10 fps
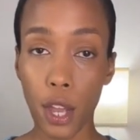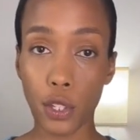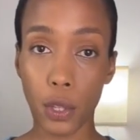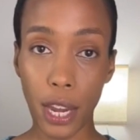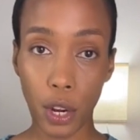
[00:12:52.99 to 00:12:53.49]

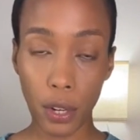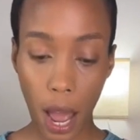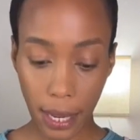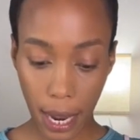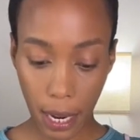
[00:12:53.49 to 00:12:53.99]
so that you're
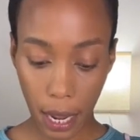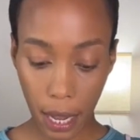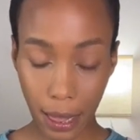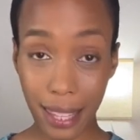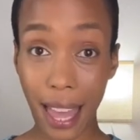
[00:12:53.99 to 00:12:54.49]
not
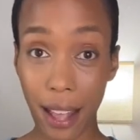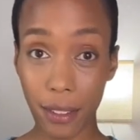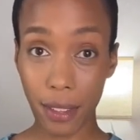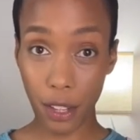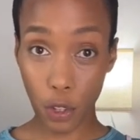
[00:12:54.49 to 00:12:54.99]
getting like
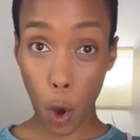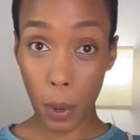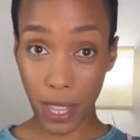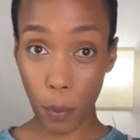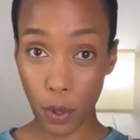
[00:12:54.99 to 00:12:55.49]
that
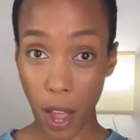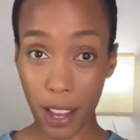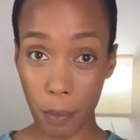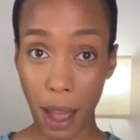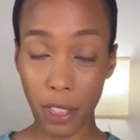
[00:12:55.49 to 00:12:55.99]
doming that we're
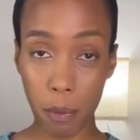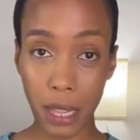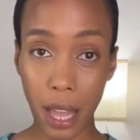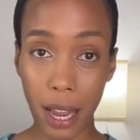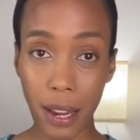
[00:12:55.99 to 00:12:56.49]
talking about at the
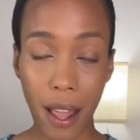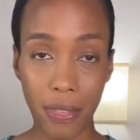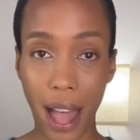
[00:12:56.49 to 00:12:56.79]
midline.